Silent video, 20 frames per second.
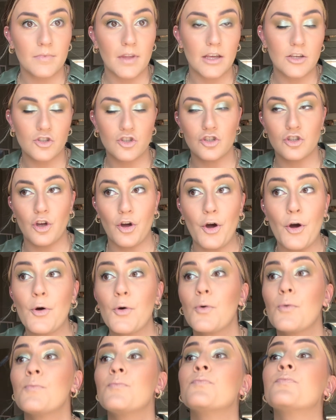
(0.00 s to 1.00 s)

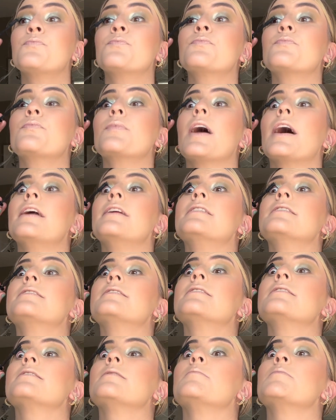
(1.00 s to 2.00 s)
So I did
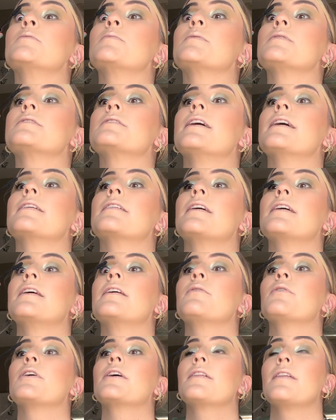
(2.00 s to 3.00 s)
see some people saying they
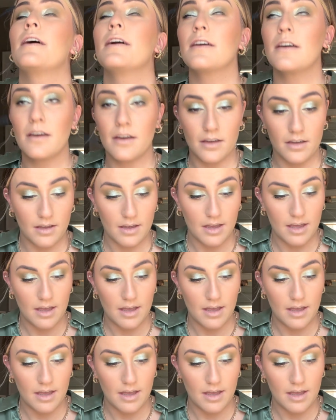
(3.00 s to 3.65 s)
didn't really like it.